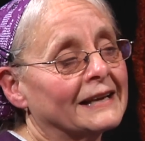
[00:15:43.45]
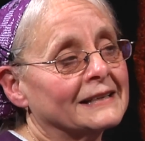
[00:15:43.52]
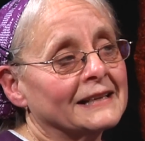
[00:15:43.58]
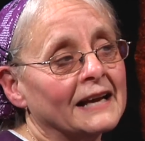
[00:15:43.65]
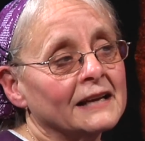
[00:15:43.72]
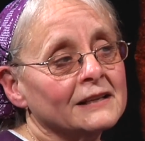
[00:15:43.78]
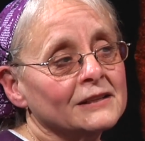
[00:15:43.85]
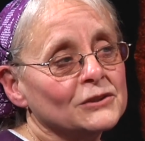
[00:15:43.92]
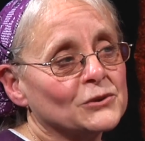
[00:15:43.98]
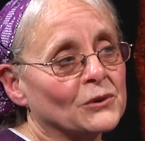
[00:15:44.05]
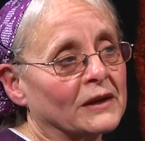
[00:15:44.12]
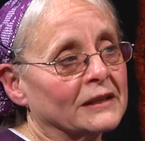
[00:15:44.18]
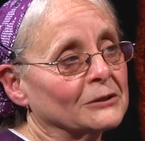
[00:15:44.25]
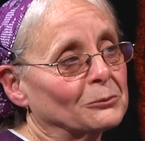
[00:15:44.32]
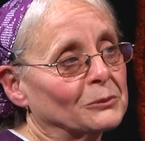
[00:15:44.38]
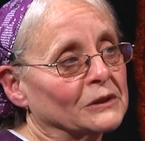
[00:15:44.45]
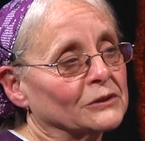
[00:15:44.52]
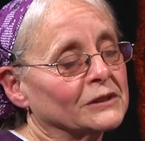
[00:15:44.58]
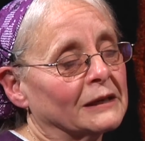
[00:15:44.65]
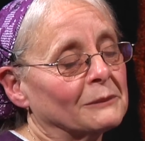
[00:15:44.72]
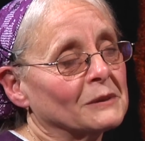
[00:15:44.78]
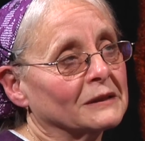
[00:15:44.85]
And down in the drain, they
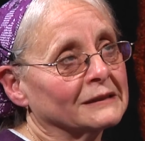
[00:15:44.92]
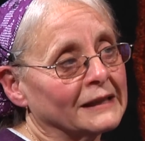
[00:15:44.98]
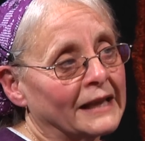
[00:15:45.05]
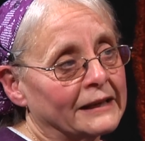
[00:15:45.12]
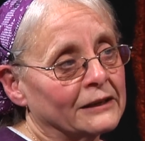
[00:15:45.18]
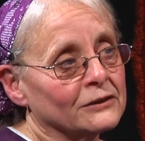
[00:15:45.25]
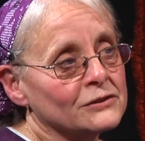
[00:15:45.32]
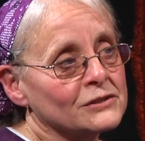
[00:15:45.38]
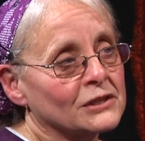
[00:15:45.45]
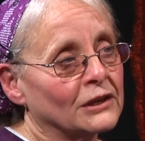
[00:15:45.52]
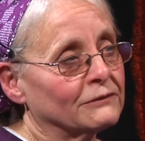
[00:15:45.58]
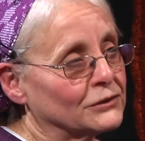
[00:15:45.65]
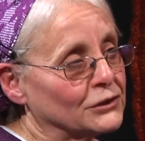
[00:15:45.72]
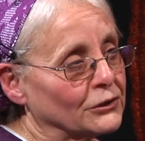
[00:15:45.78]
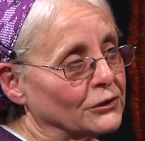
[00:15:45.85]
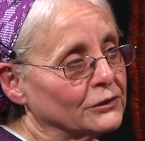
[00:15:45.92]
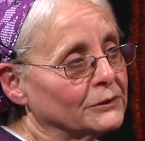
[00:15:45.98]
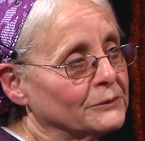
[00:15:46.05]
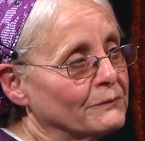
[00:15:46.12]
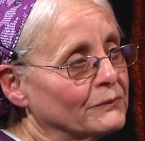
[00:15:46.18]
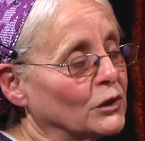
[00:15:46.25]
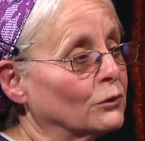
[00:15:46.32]
built up layers of dirt
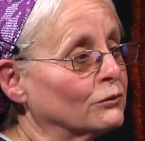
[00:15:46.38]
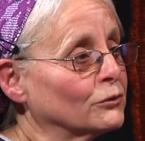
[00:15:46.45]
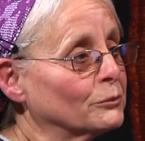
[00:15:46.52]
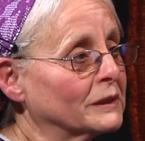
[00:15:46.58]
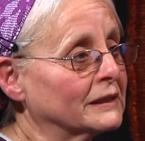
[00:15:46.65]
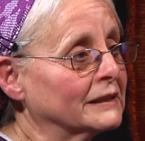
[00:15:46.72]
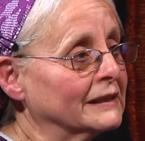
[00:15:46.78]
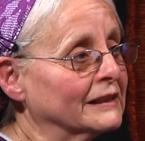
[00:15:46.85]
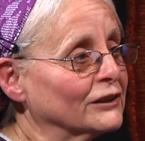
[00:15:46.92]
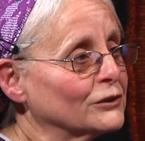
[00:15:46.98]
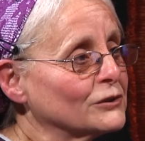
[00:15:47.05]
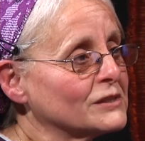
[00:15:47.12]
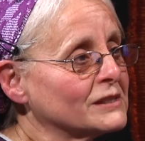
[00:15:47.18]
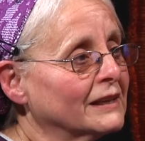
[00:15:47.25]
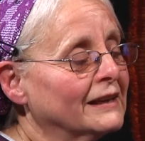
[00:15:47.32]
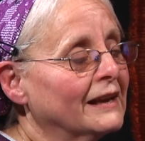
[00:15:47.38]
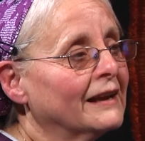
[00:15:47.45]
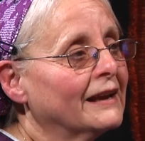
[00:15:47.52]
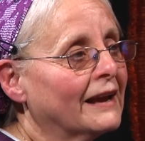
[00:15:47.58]
over many years.